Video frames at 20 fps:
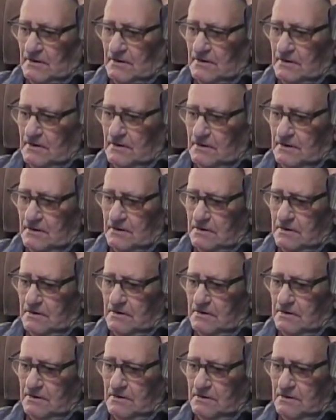and
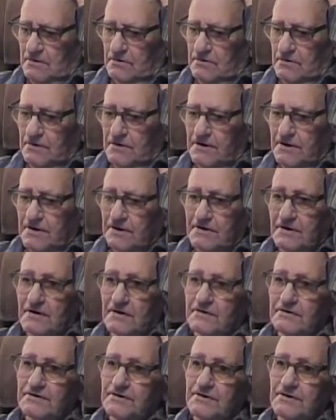you could get in there
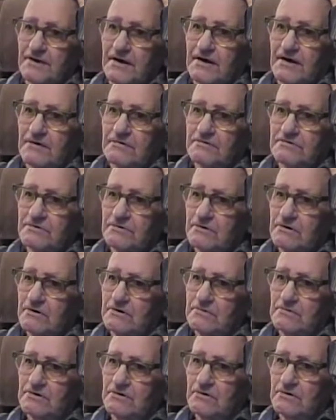and sit down, you know,
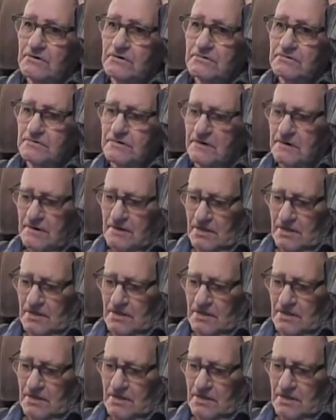and all.